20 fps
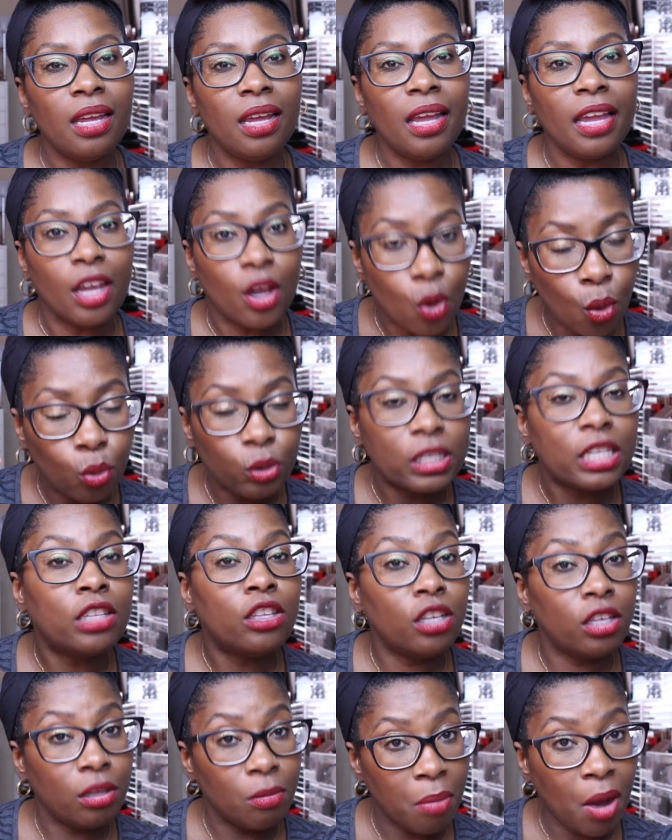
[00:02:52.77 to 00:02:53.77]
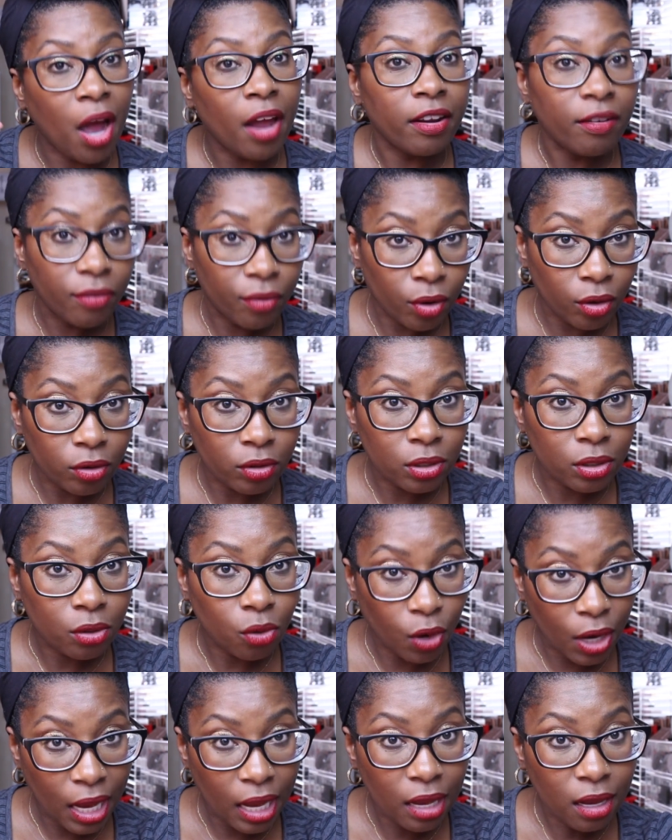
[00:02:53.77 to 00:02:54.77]
it goes into the body first,
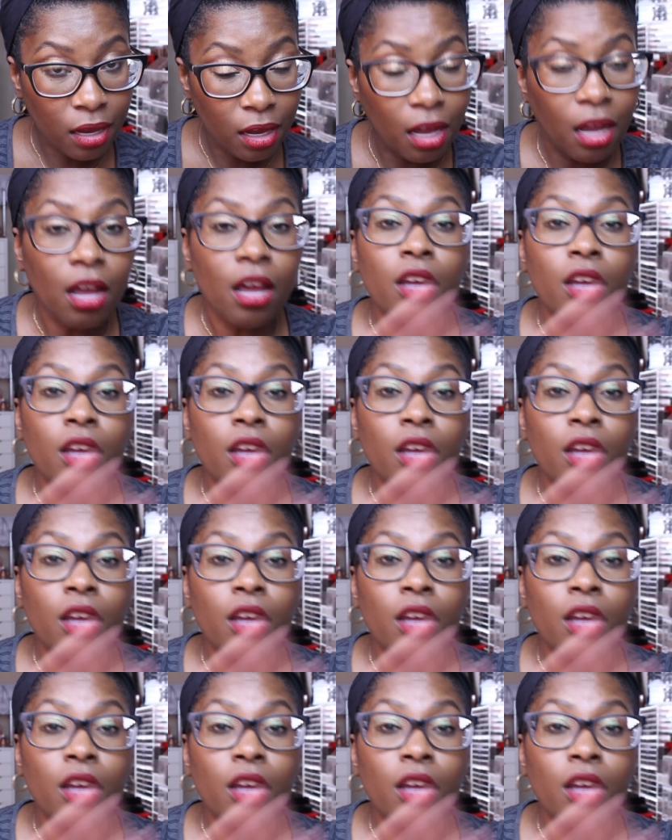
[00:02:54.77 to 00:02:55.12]
okay?